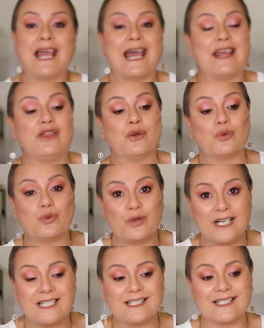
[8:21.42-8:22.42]
and the
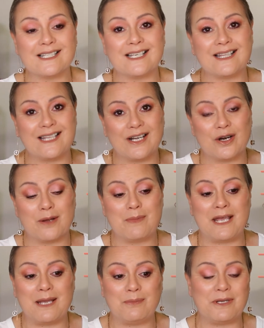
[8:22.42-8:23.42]
reason that I'm
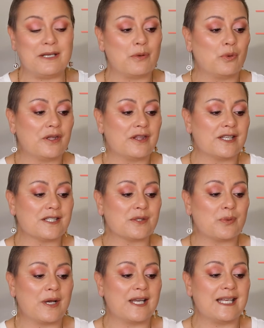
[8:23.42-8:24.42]
happy with
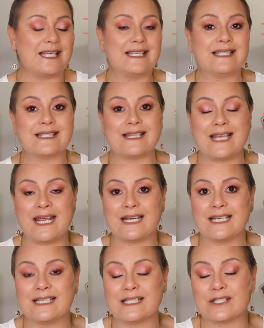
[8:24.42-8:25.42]
this one is
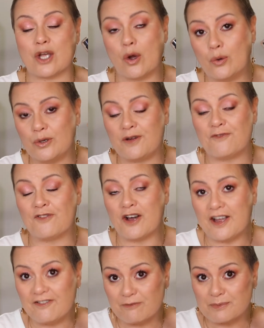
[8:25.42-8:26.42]
that it is only
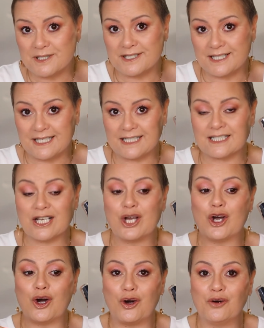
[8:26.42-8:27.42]
5%
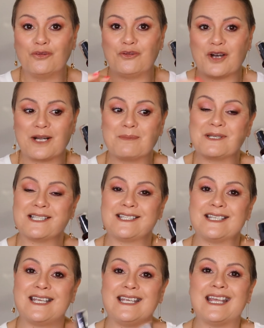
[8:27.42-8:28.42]
of vitamin
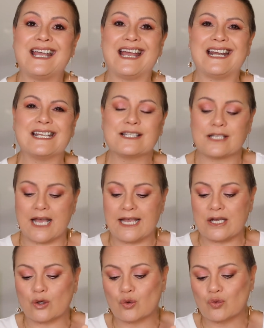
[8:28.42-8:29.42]
C and is
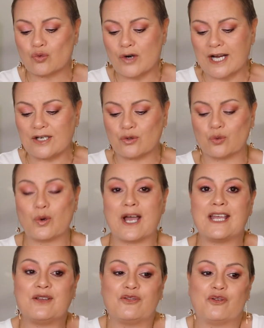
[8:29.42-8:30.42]
a great
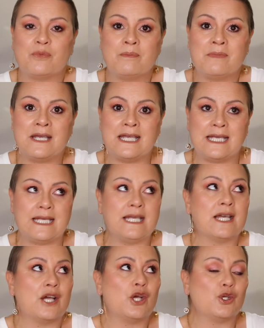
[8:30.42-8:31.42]
way for
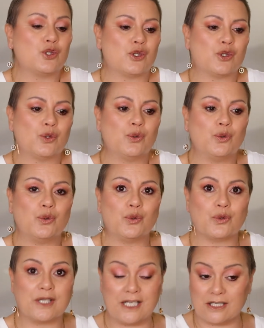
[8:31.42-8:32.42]
me
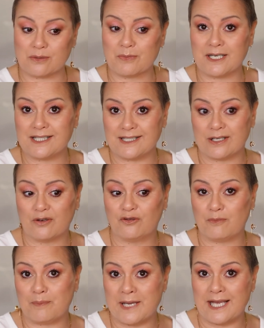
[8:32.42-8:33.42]
to get
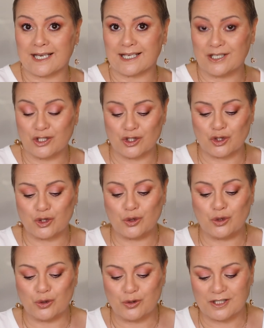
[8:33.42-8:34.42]
myself back into
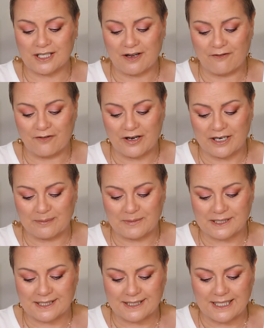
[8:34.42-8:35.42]
using a
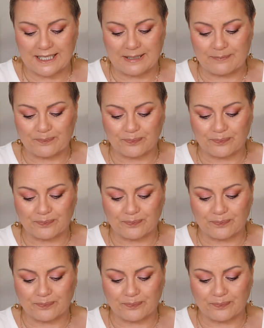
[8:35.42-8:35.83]
vitamin C.